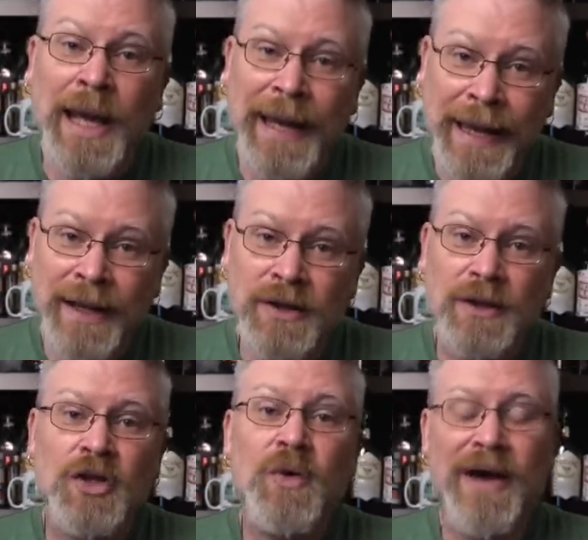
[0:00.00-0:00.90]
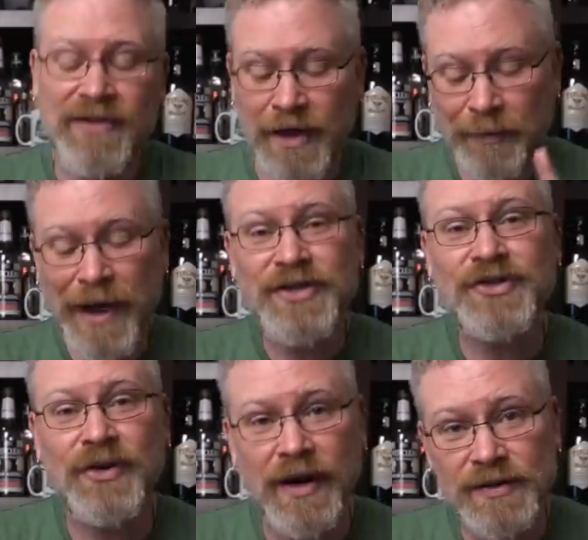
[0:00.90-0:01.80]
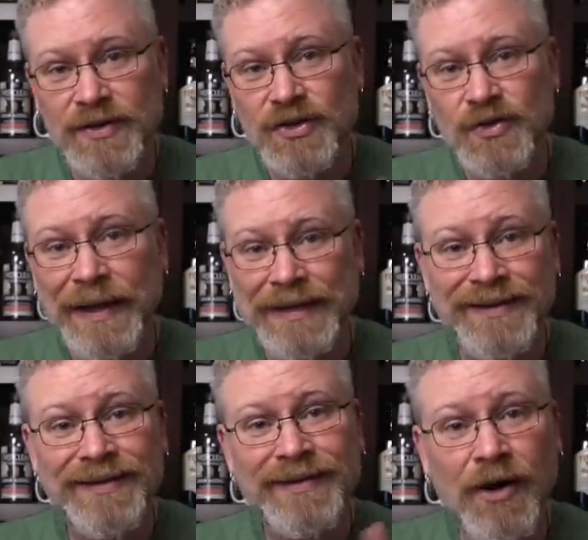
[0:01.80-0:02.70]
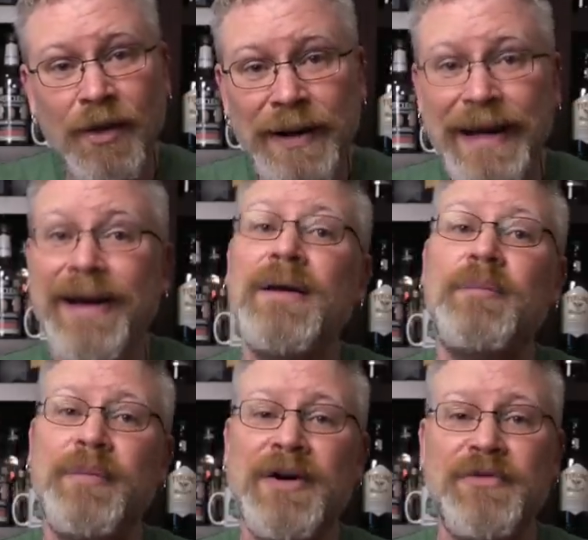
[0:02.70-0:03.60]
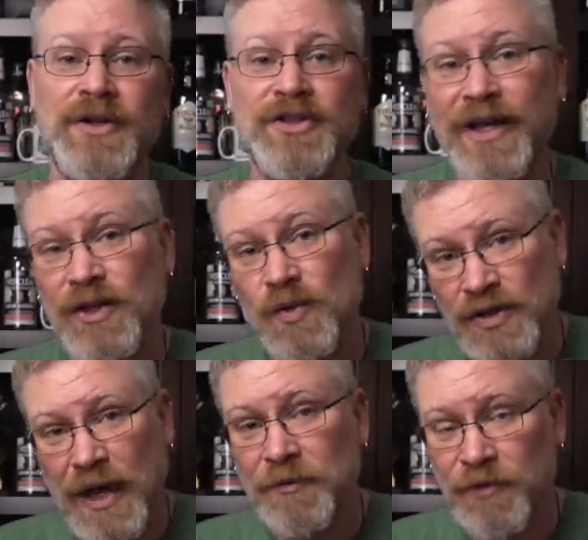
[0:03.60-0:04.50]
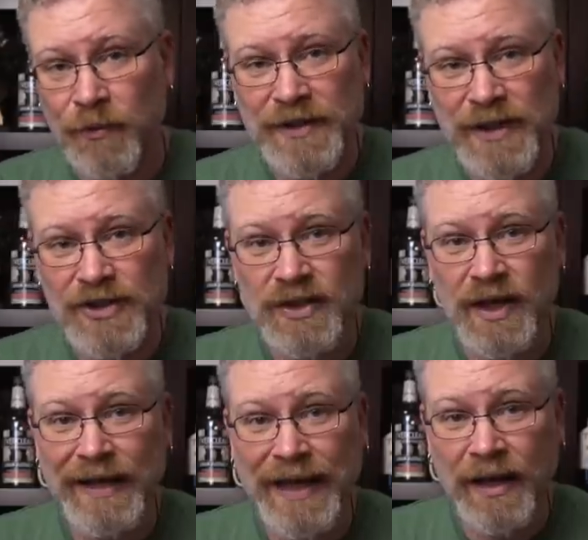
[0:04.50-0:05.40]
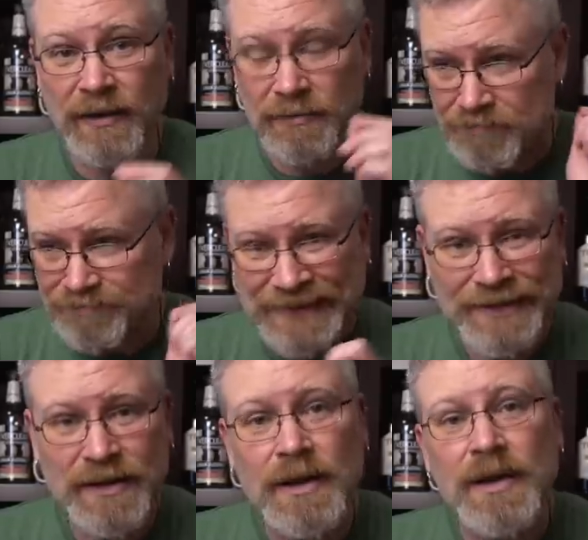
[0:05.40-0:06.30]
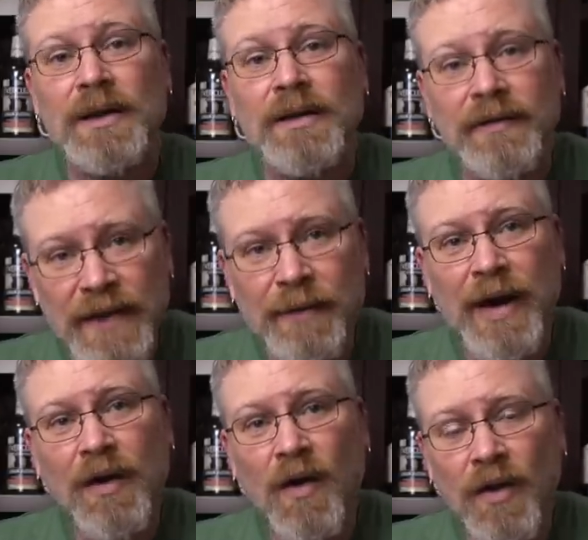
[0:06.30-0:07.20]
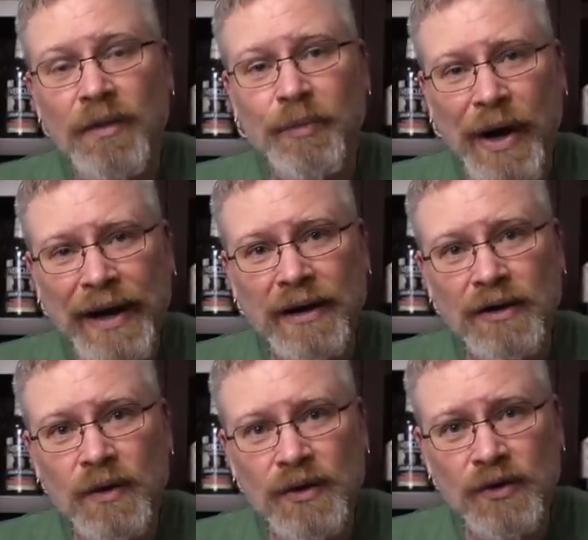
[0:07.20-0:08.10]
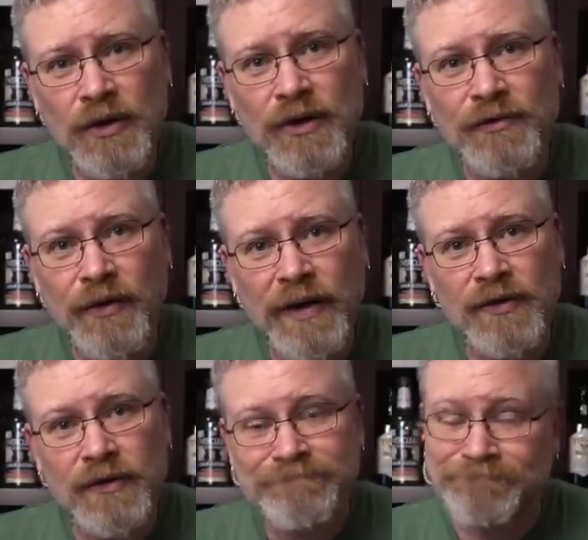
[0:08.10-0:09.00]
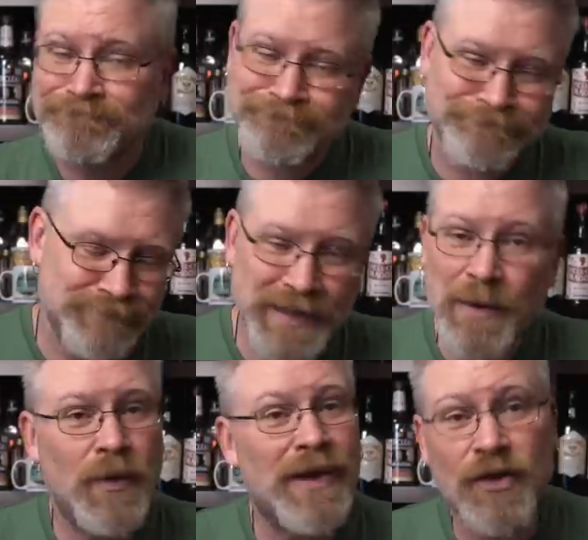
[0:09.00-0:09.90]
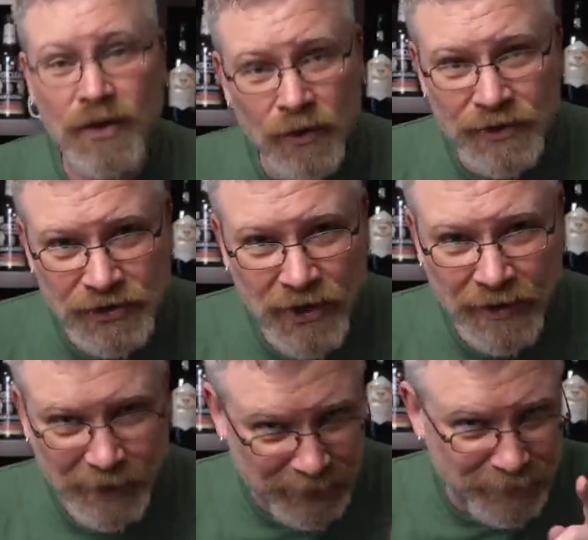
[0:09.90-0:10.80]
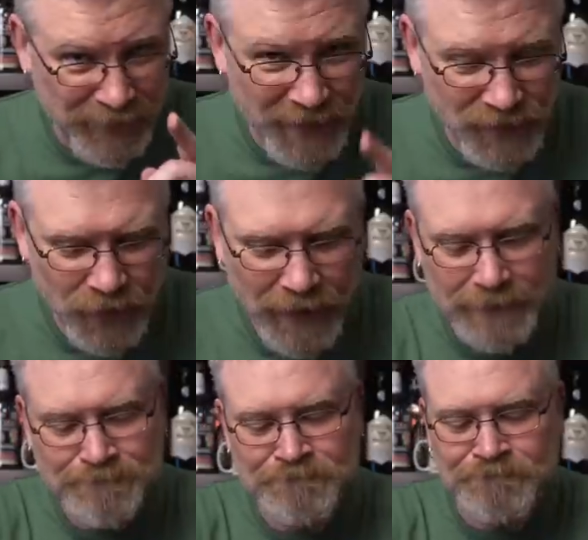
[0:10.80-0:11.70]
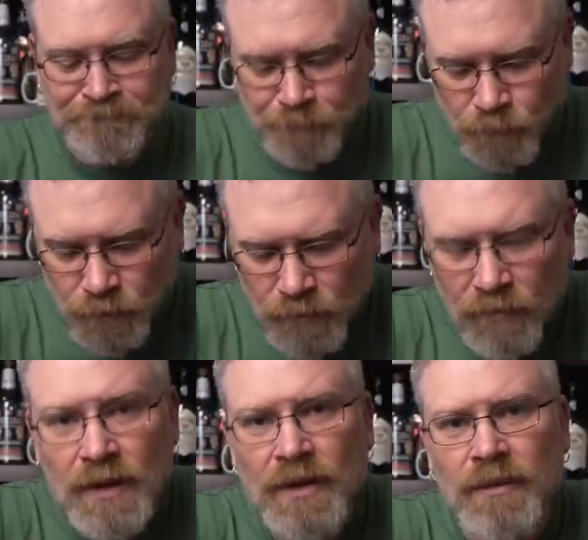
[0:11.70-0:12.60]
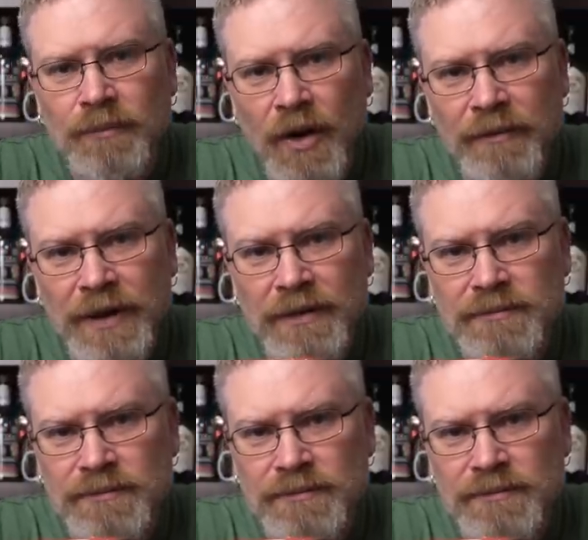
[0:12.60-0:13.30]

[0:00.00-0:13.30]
And you have a pasteurized, sweet, carbonated beverage that you stopped fermentation on and think about all the bragging you can do to your friends. They won't have a clue what you're talking about, but that's okay. Pardon me.